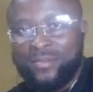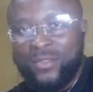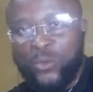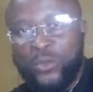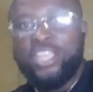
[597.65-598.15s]

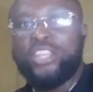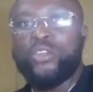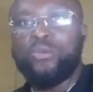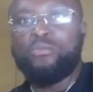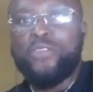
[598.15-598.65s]
We
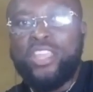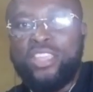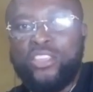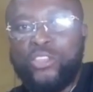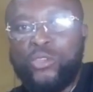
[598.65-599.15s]

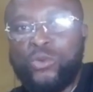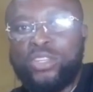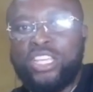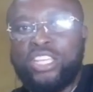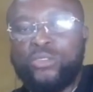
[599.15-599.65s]

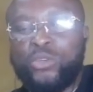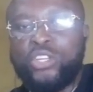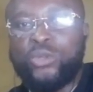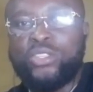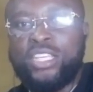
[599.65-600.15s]

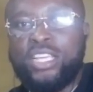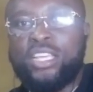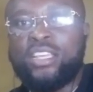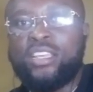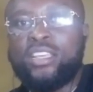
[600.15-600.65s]
don't
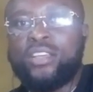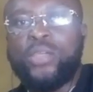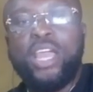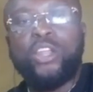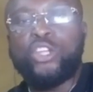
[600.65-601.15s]
say
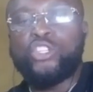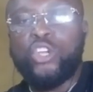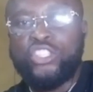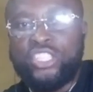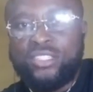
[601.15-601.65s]
We are not
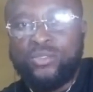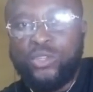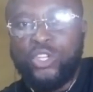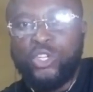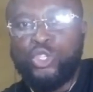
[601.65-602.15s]
judges. We
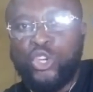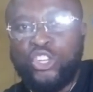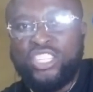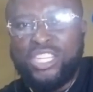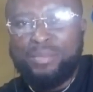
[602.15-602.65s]
don't judge the